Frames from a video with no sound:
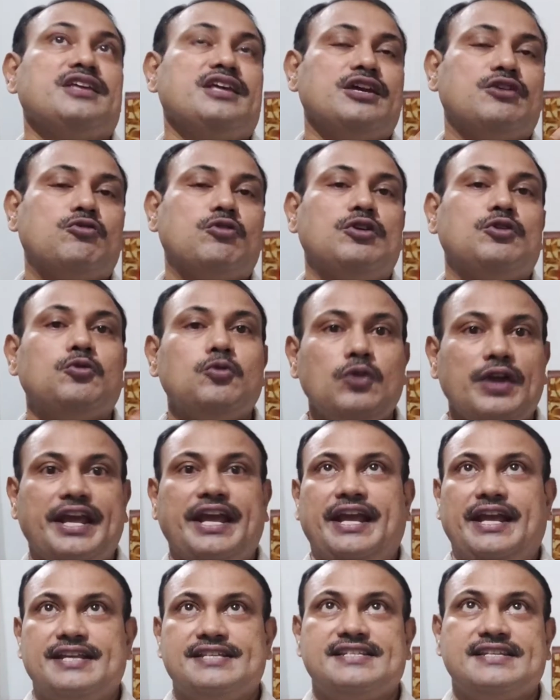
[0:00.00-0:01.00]
equal to
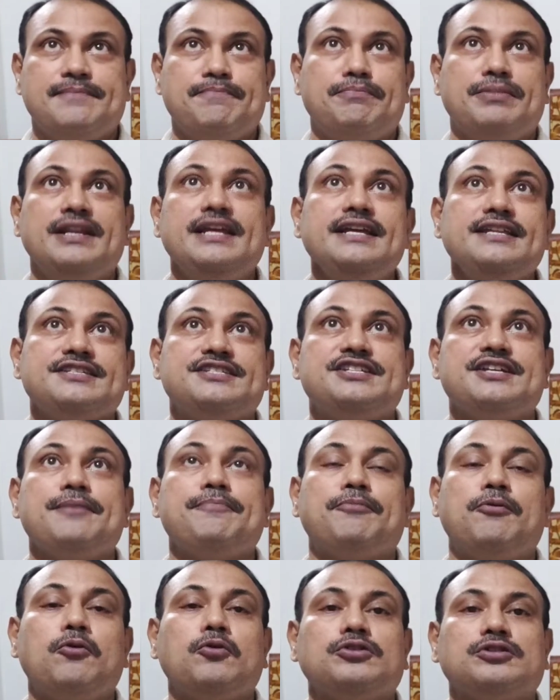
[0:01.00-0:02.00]
A, simply
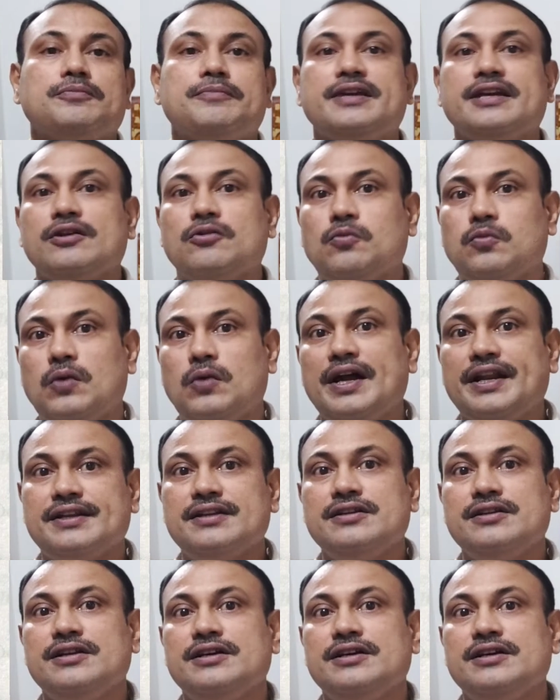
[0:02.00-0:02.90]
j 4th being 1,